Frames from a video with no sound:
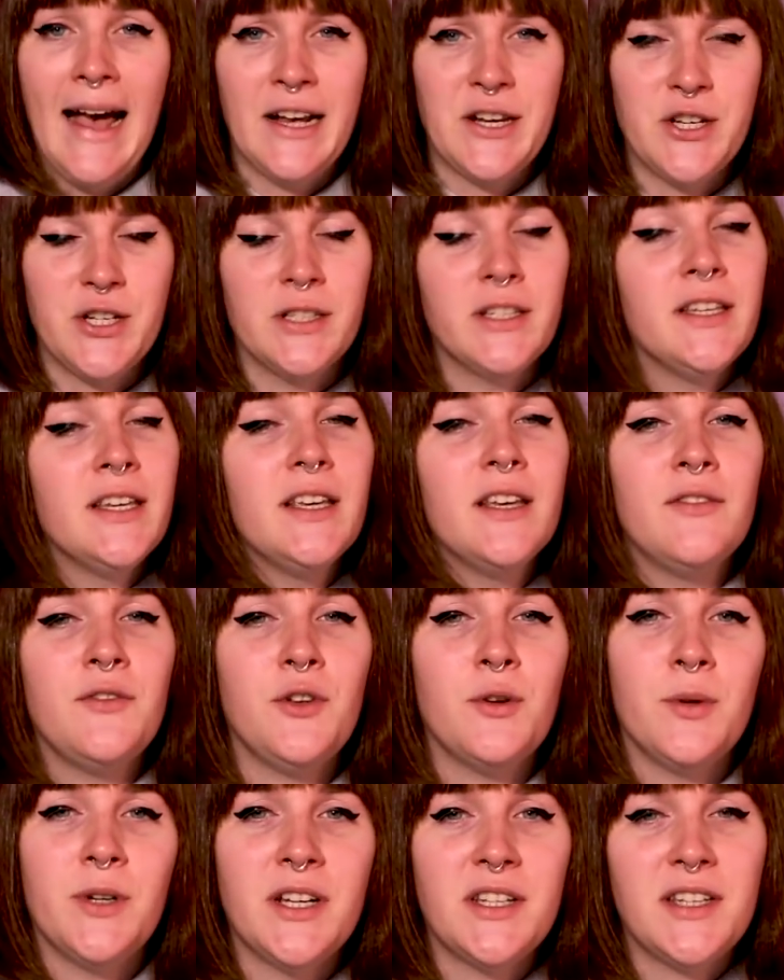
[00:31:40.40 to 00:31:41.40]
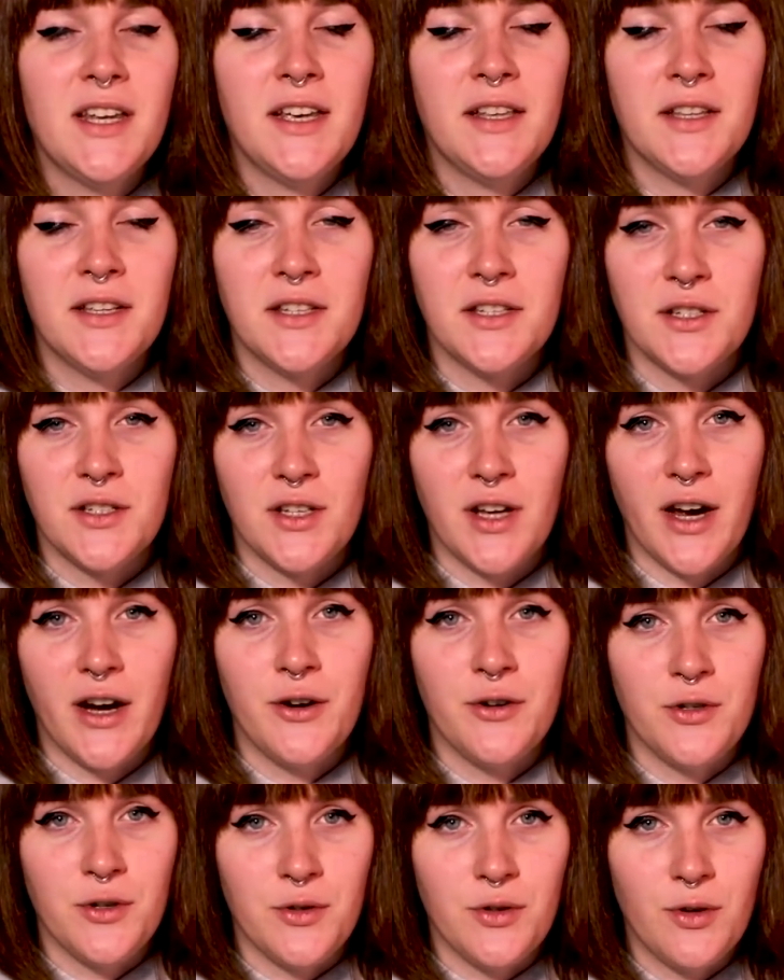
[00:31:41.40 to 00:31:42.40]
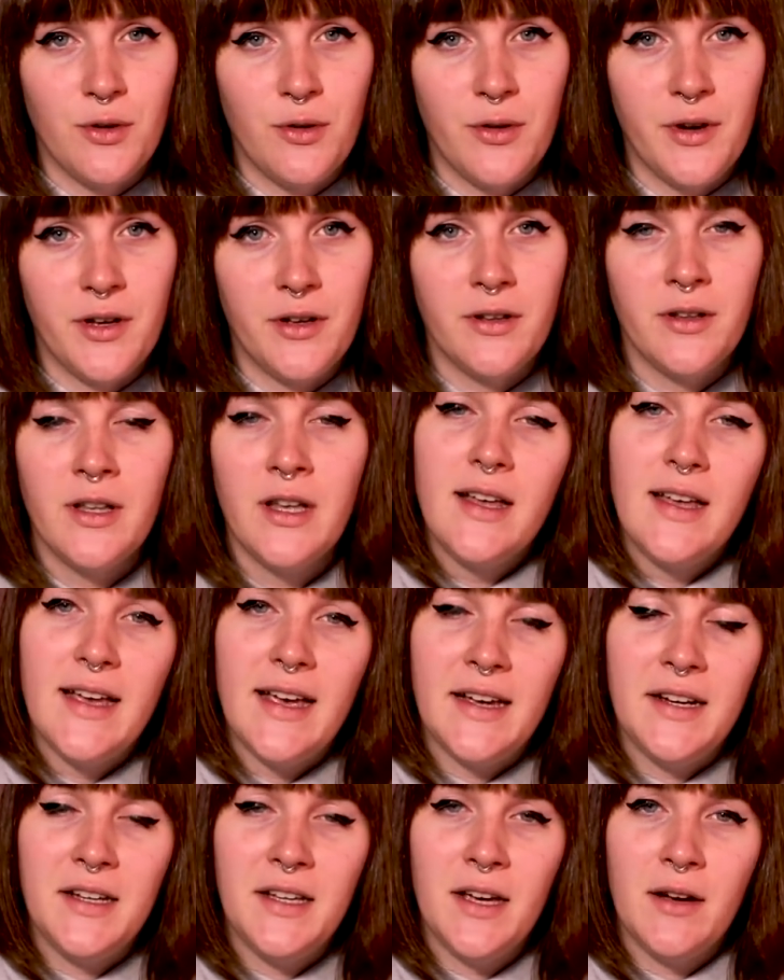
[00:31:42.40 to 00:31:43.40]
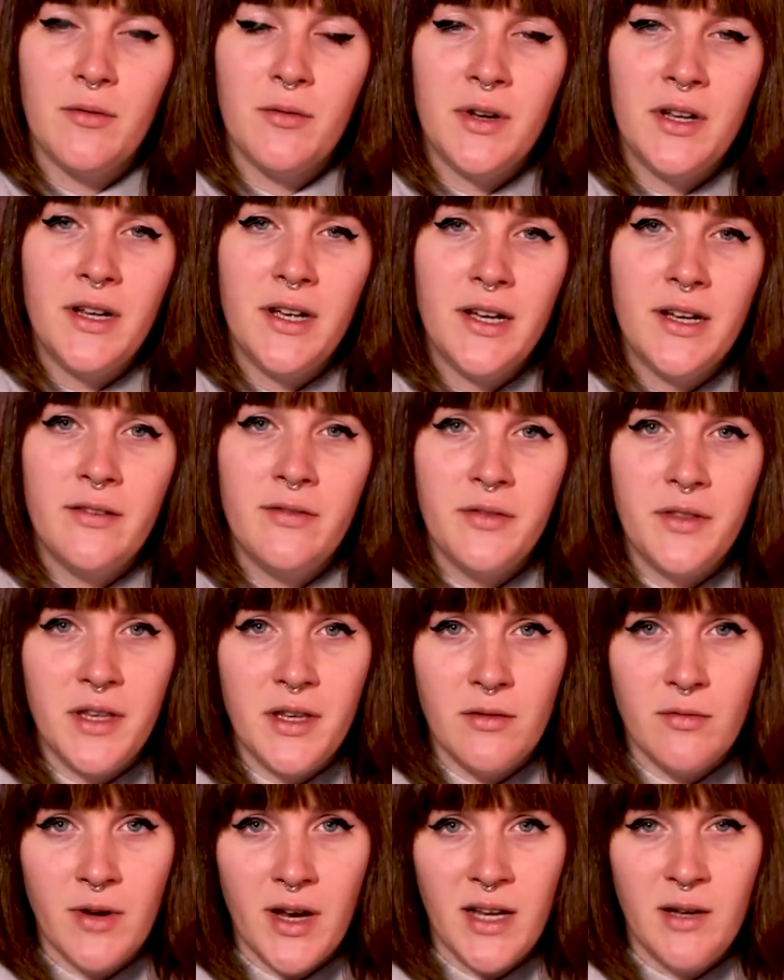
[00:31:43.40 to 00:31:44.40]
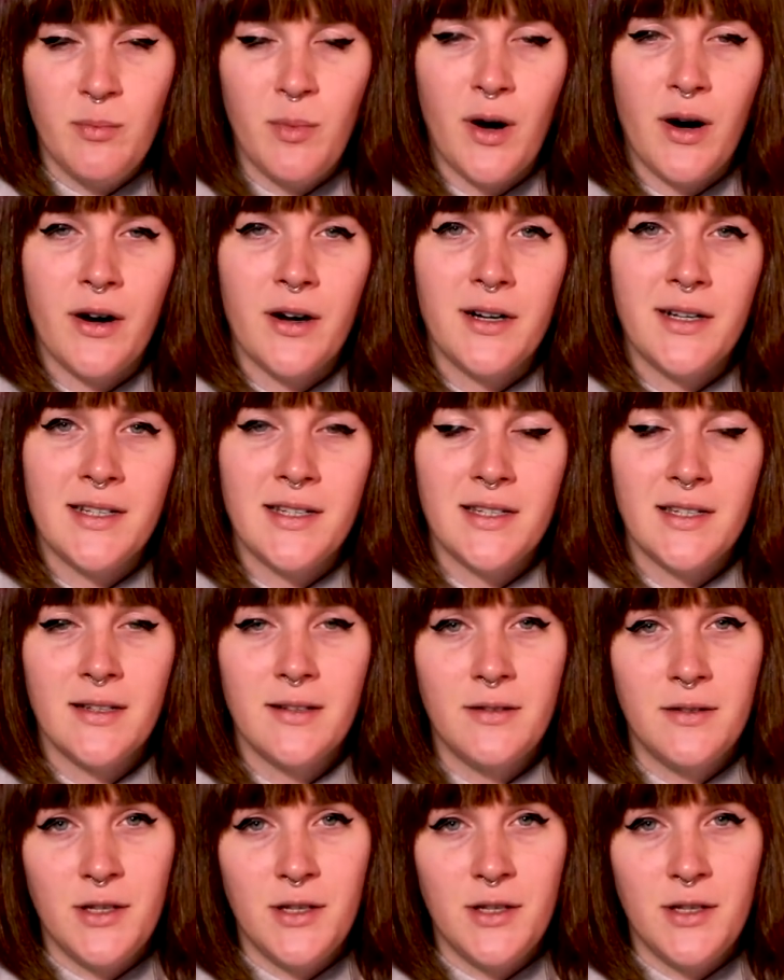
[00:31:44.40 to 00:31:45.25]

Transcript: Actually, if you were to take this entire tutorial and get rid of the red parts,